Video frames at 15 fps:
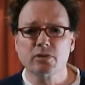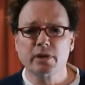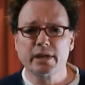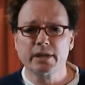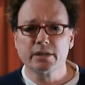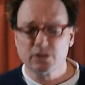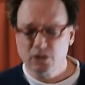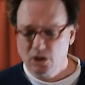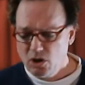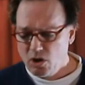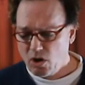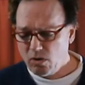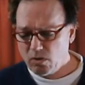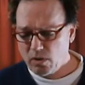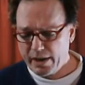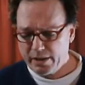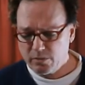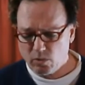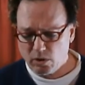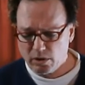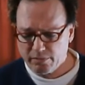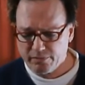is, all right,
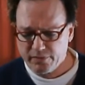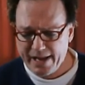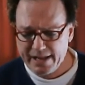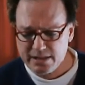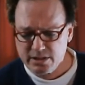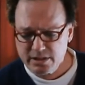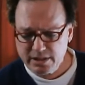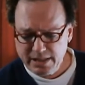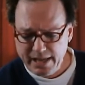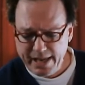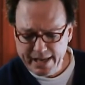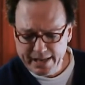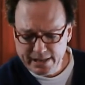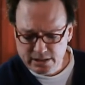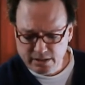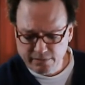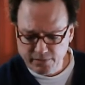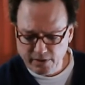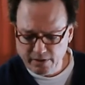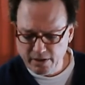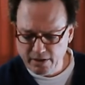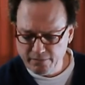well, if that's the case,
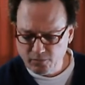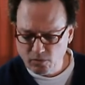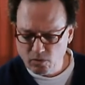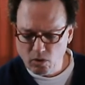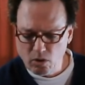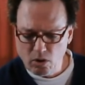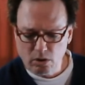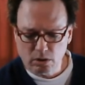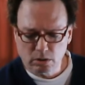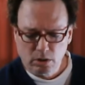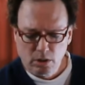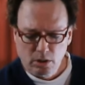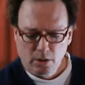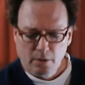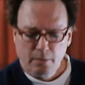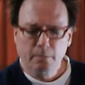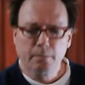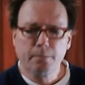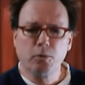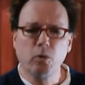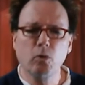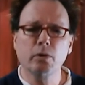if we're all
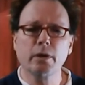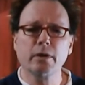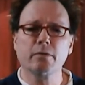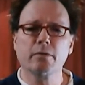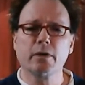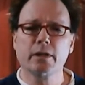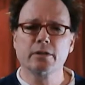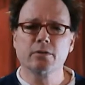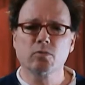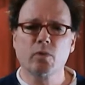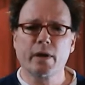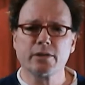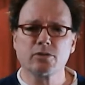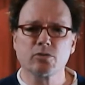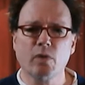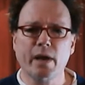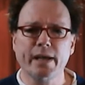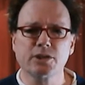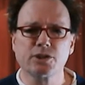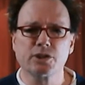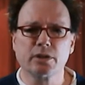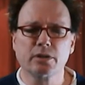pulling in the right
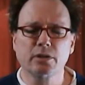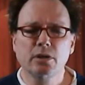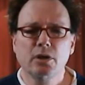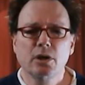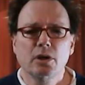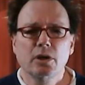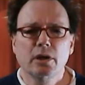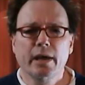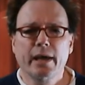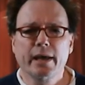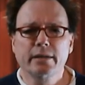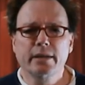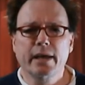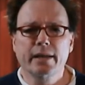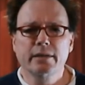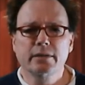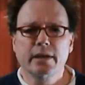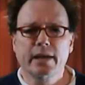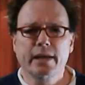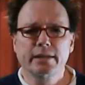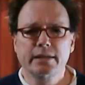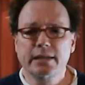direction,
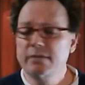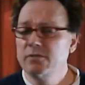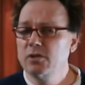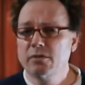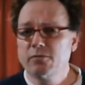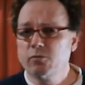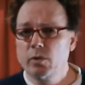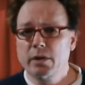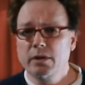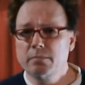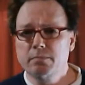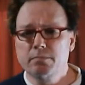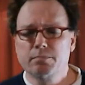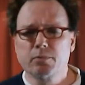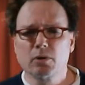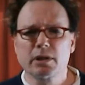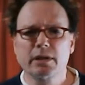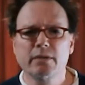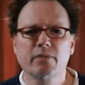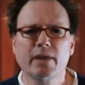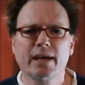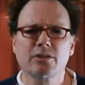and even if we
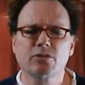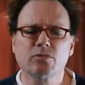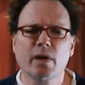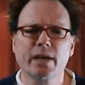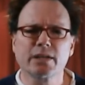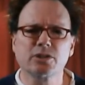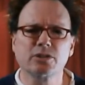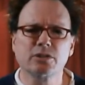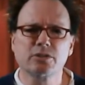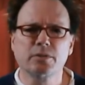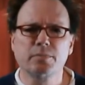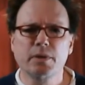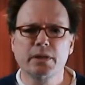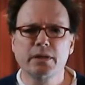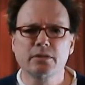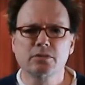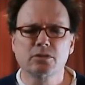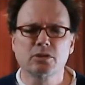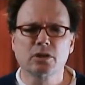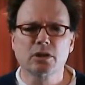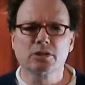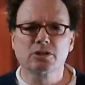believe that direction to be
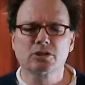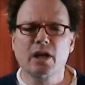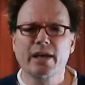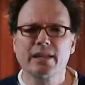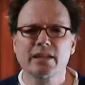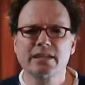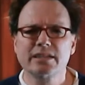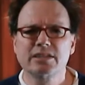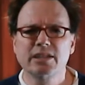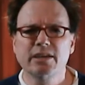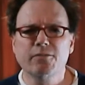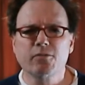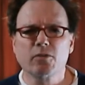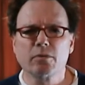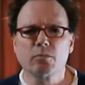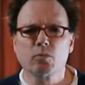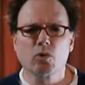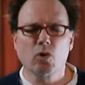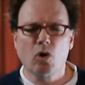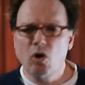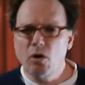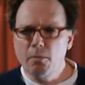slightly different, we're
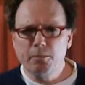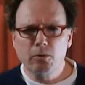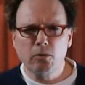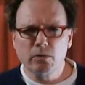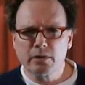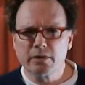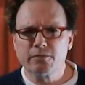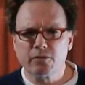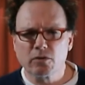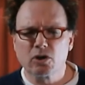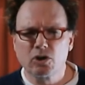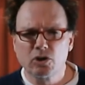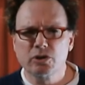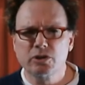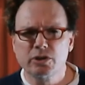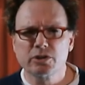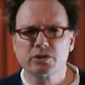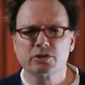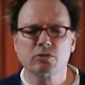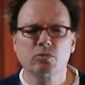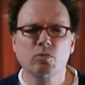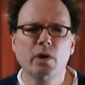all pulling for goodness
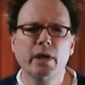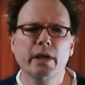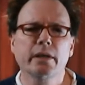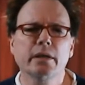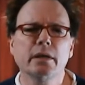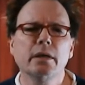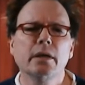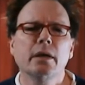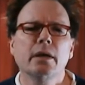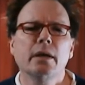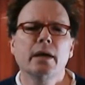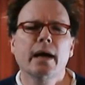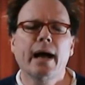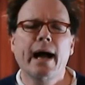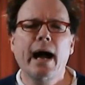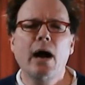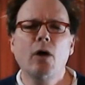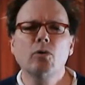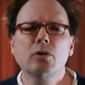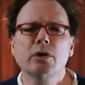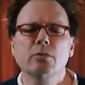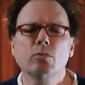to win.
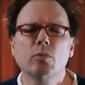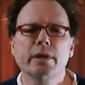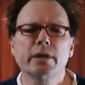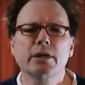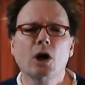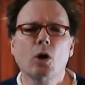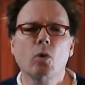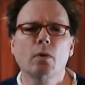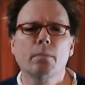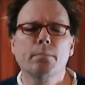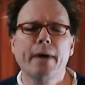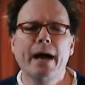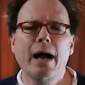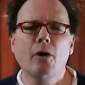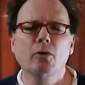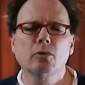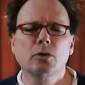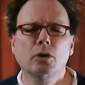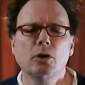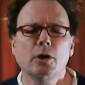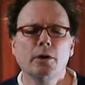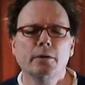How can we go about
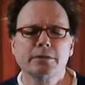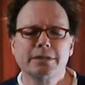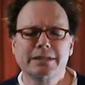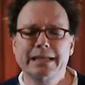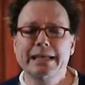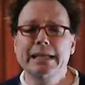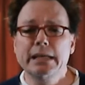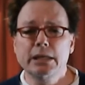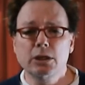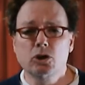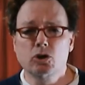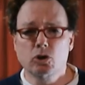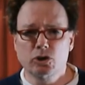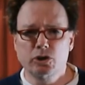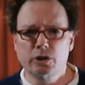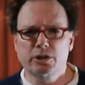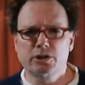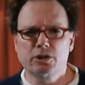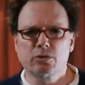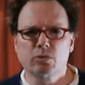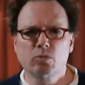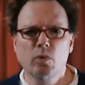getting goodness
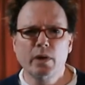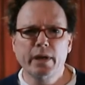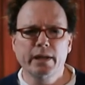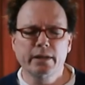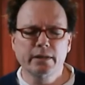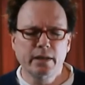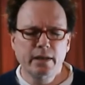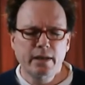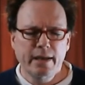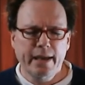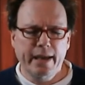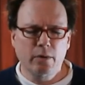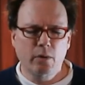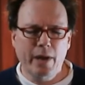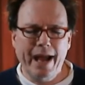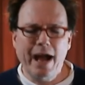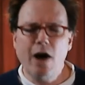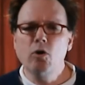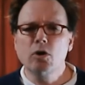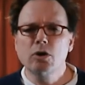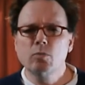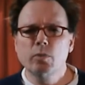to win? And how
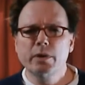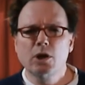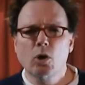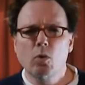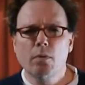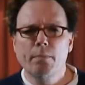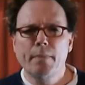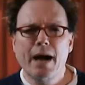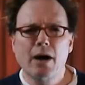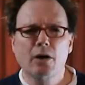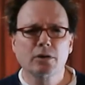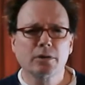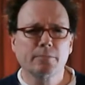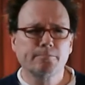can we go about